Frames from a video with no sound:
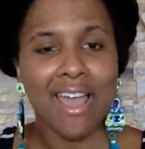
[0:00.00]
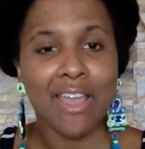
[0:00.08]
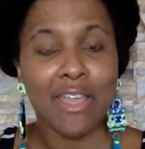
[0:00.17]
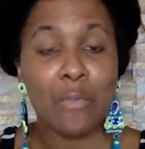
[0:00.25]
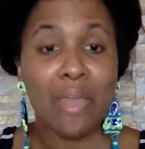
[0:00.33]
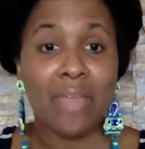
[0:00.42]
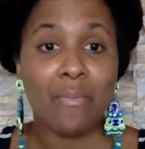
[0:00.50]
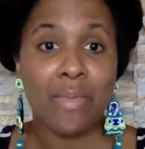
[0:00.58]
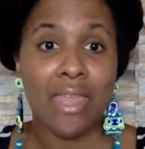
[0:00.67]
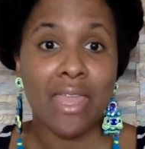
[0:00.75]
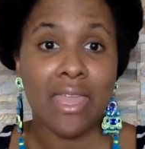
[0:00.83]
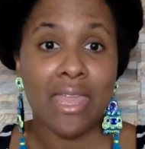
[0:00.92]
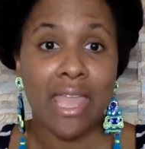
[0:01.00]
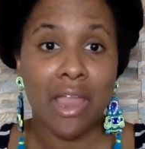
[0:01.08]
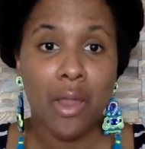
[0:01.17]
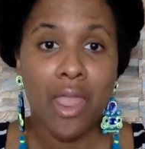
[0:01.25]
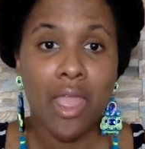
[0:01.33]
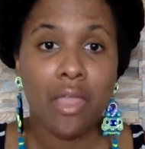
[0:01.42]
You might be
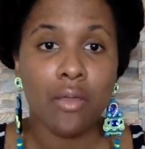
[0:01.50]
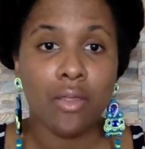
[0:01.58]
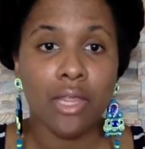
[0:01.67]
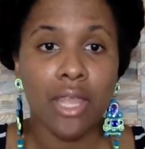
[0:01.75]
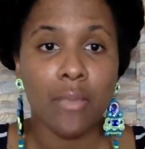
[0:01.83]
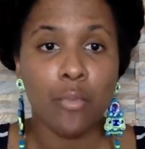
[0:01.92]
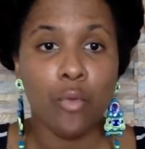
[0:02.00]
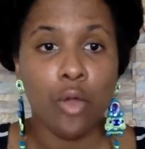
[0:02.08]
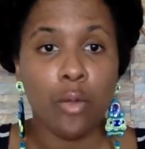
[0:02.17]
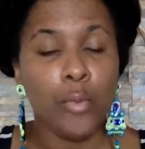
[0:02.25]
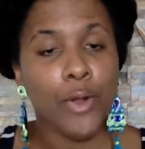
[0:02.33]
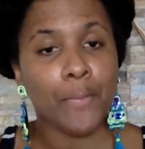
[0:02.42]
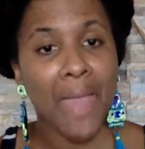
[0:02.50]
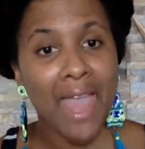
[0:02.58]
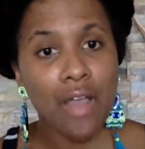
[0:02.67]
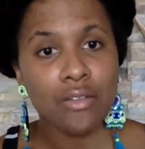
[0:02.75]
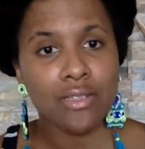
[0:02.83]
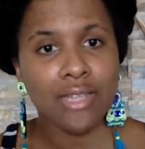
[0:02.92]
carrying like more
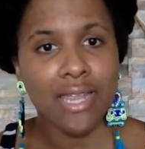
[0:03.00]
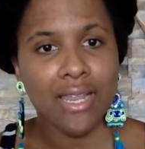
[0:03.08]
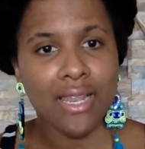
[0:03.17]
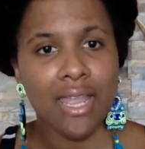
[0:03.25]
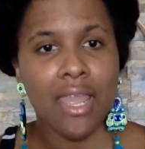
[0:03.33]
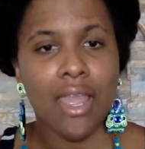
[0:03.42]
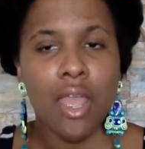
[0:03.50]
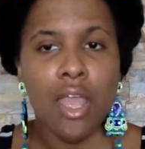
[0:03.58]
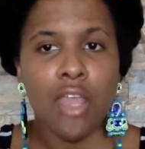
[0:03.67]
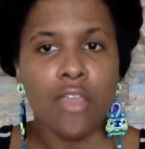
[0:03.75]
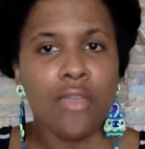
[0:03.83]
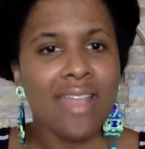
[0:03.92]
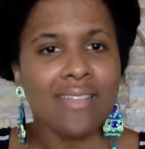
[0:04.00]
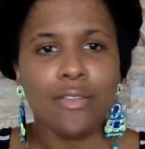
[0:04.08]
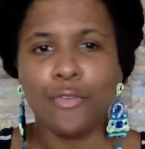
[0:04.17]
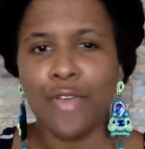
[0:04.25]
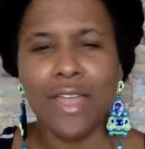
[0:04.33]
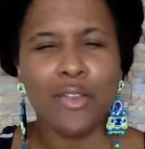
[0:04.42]
pounds lately. You get to
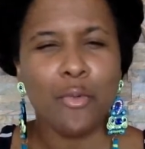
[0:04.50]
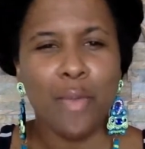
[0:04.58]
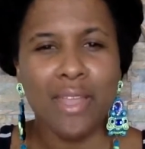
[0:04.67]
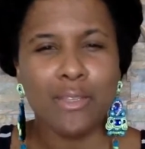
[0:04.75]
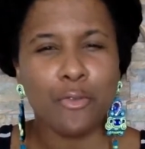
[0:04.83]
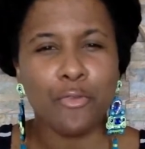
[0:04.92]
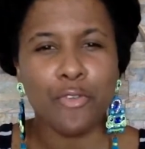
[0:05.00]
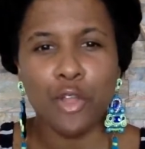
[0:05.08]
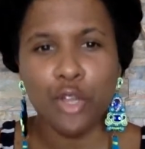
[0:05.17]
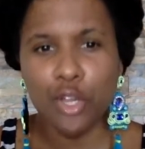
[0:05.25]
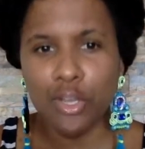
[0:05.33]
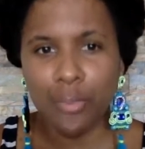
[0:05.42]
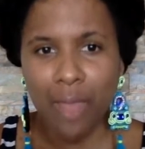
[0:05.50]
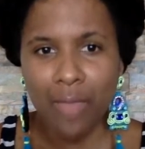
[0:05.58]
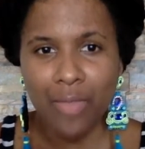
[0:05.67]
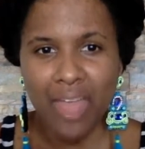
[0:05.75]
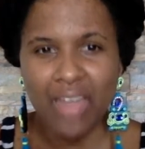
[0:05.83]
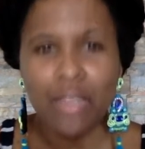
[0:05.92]
find a way to feel good about
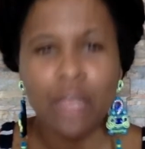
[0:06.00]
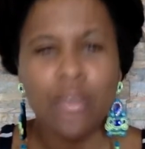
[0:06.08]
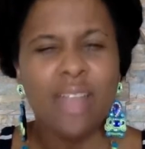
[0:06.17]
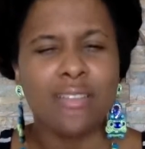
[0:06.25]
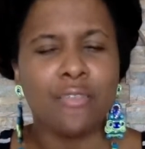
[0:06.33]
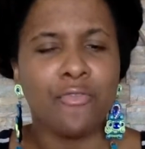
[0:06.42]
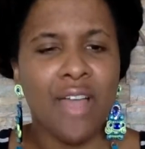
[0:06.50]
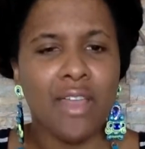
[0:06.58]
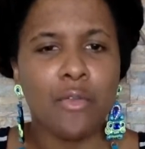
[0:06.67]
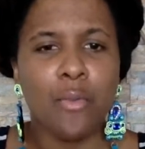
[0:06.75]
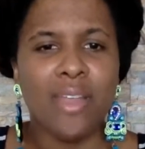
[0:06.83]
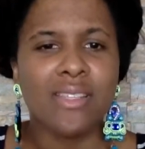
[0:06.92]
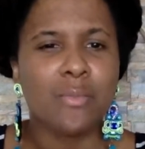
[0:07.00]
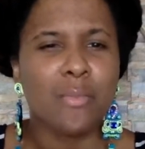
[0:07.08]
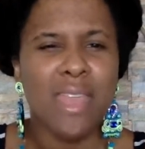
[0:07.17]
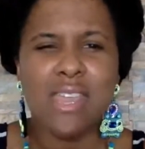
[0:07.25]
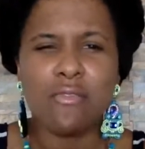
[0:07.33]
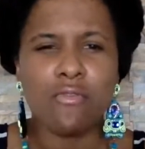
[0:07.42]
that. You get to find a way to
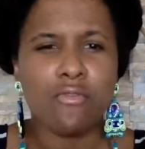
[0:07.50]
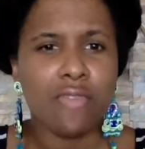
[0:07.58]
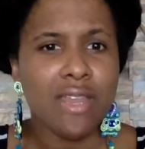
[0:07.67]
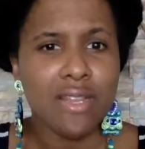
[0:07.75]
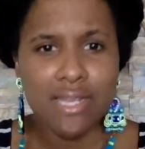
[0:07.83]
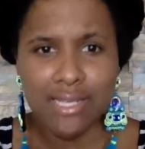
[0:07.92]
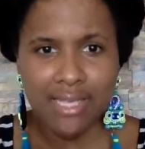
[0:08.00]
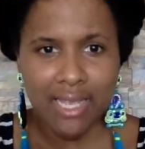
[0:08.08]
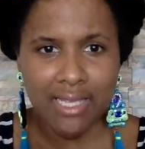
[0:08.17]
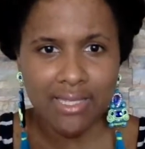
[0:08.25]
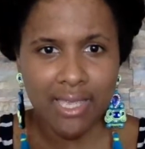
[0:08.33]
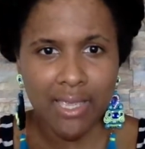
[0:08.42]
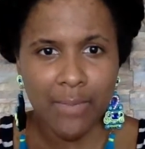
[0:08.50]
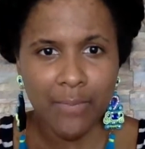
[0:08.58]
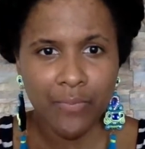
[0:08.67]
make it really sexy.